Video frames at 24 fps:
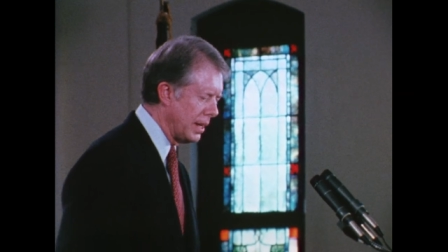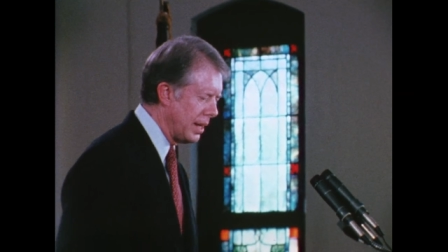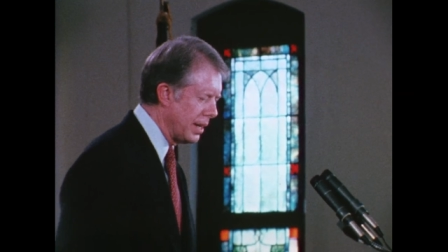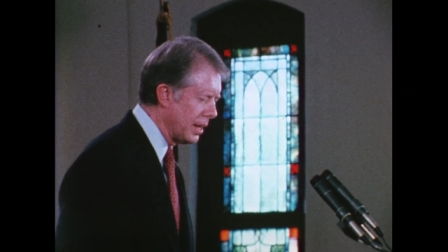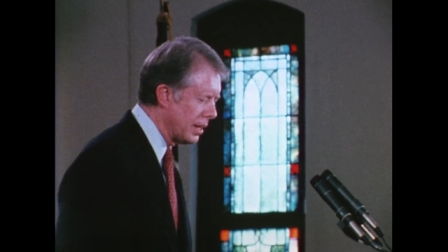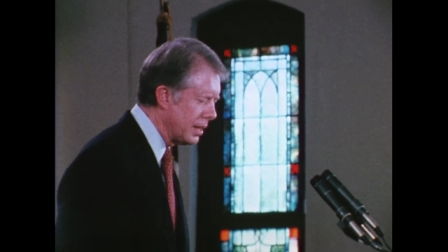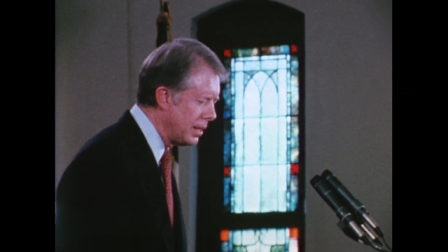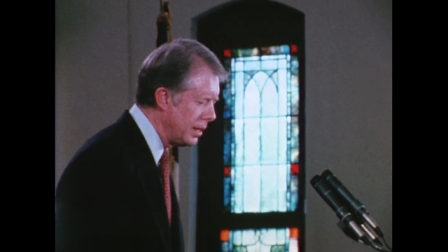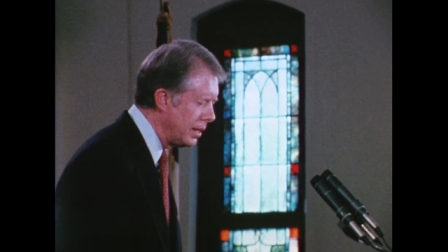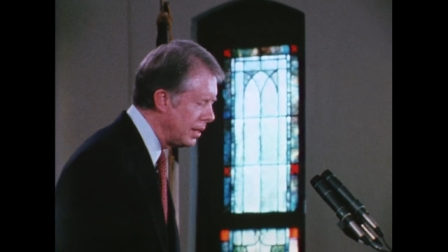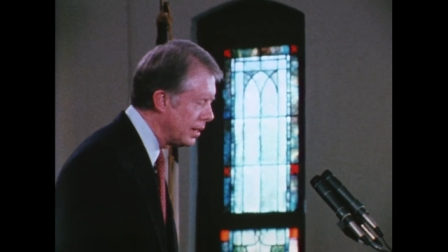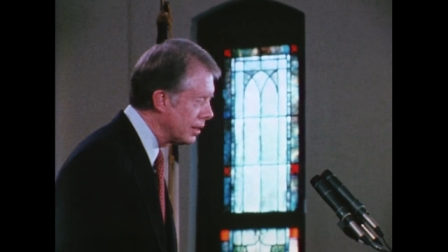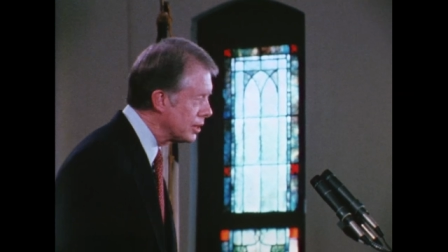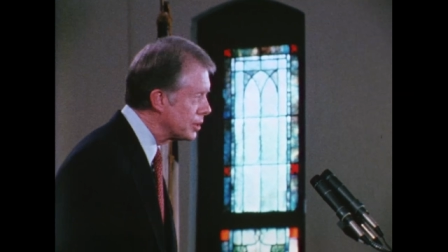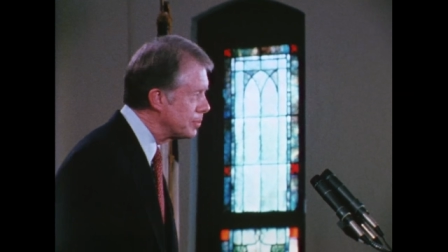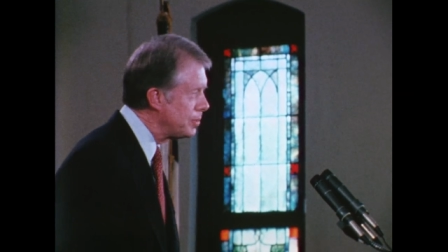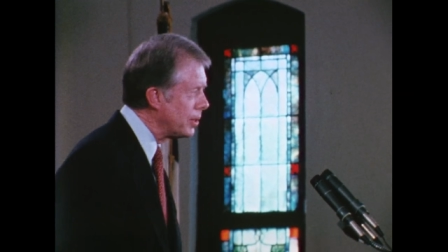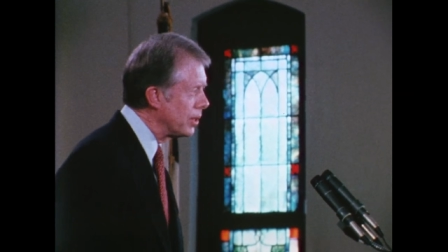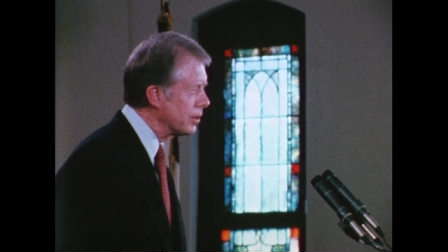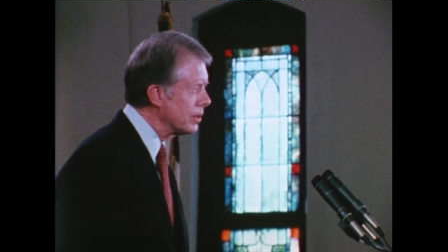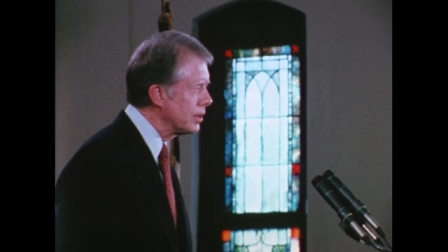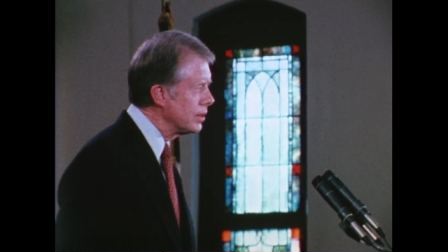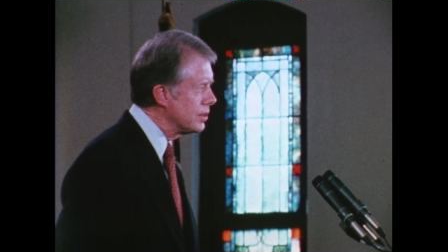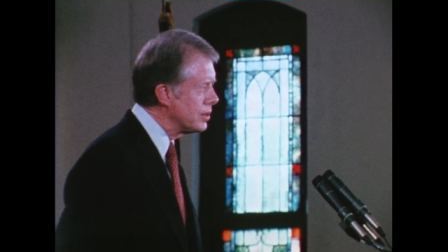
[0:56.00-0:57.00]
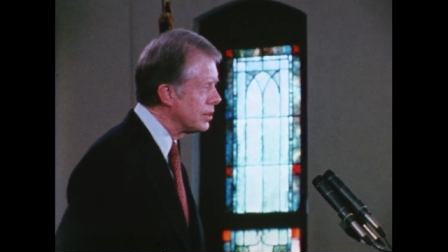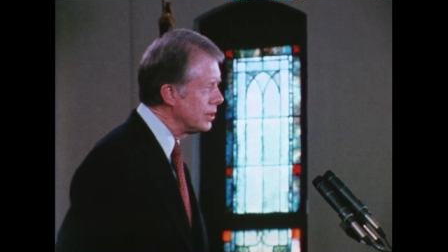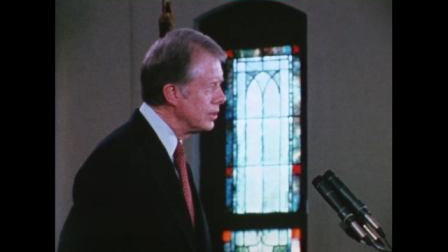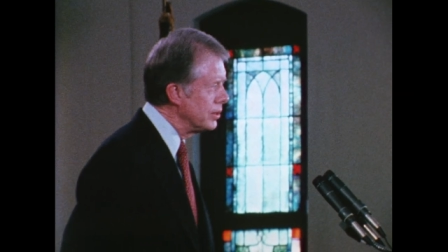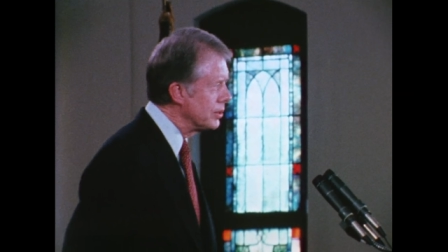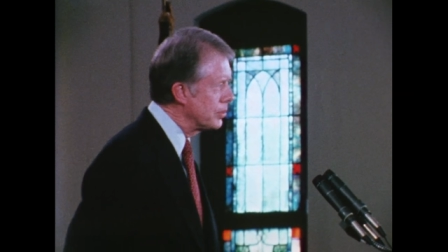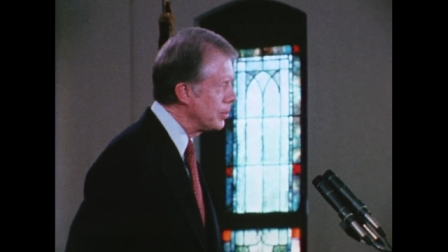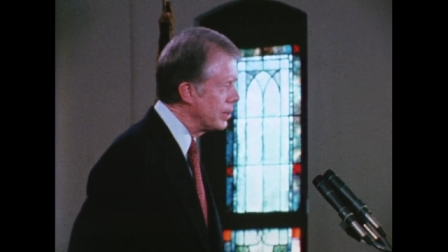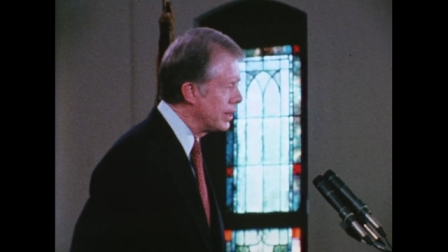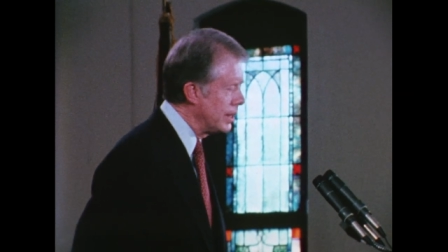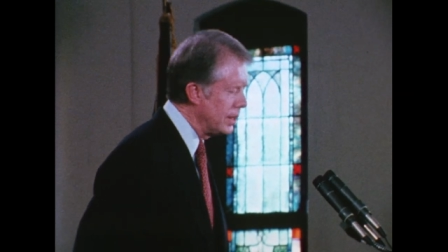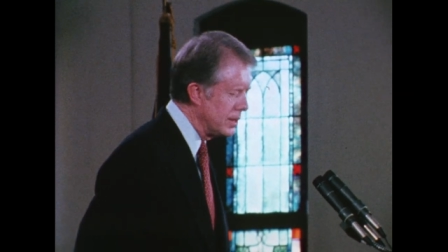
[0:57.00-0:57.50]
Daddy King spoke the
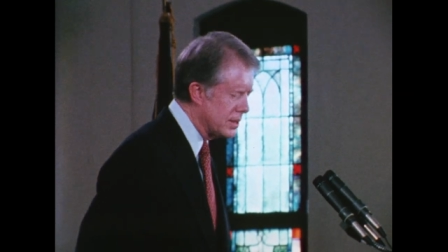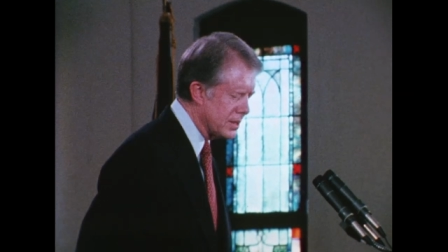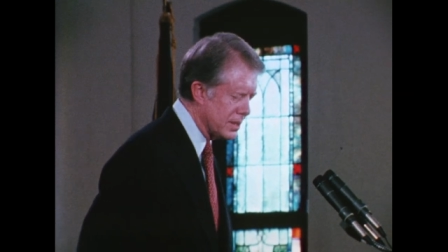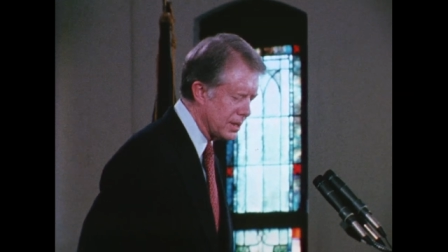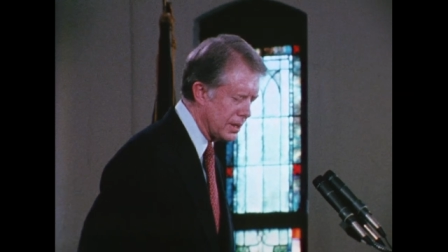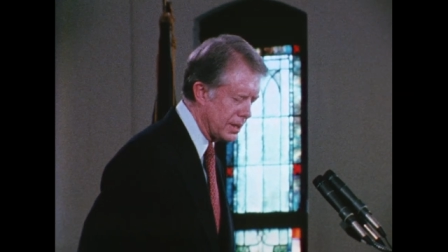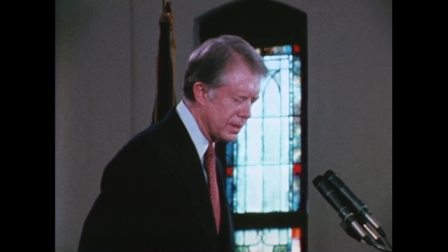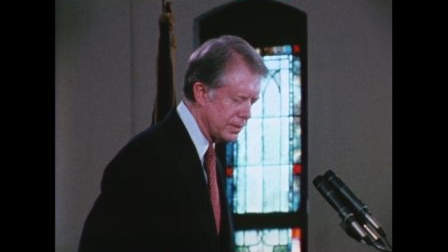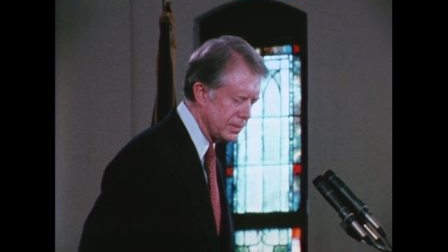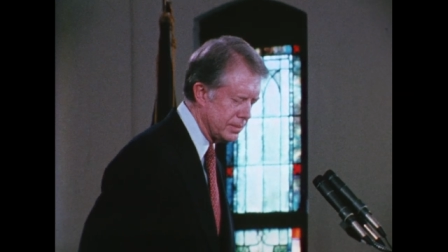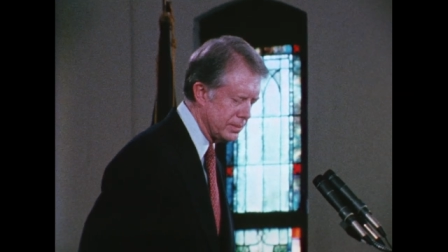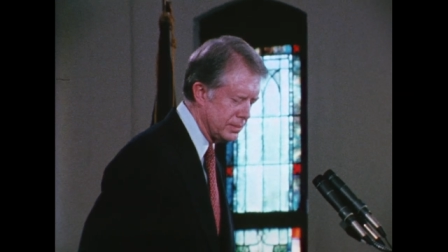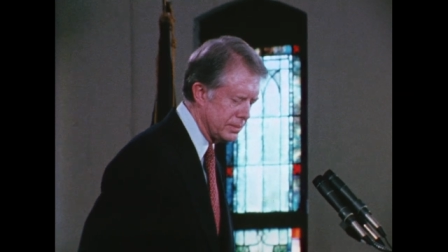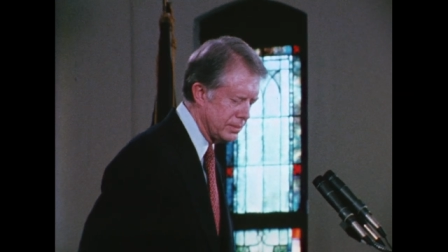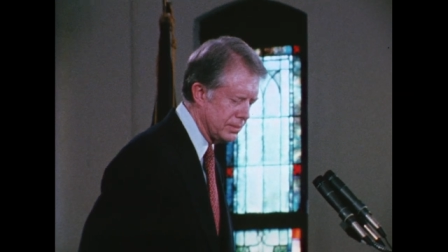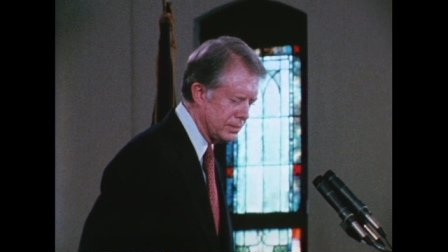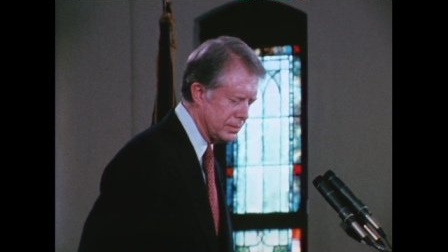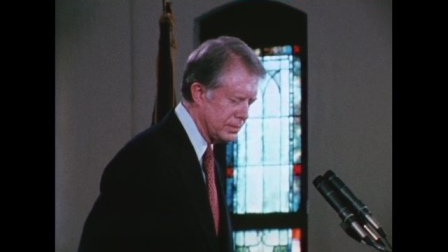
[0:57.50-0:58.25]
truth when he said,